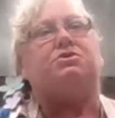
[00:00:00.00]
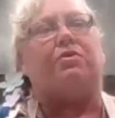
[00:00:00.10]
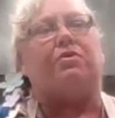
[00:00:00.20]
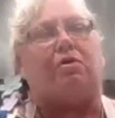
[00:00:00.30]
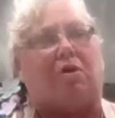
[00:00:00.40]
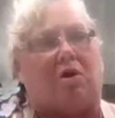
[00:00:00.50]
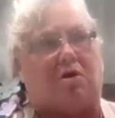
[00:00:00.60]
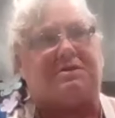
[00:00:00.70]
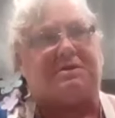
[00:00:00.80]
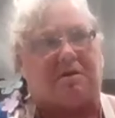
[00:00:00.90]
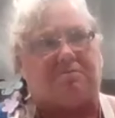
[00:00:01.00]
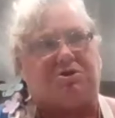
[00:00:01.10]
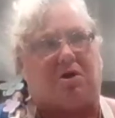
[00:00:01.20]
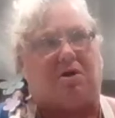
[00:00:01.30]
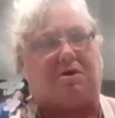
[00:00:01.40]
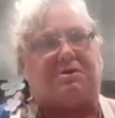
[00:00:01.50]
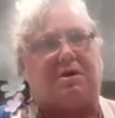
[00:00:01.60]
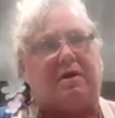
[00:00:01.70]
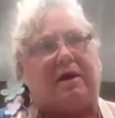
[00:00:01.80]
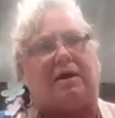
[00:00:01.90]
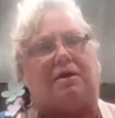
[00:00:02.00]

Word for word: So there are some jars,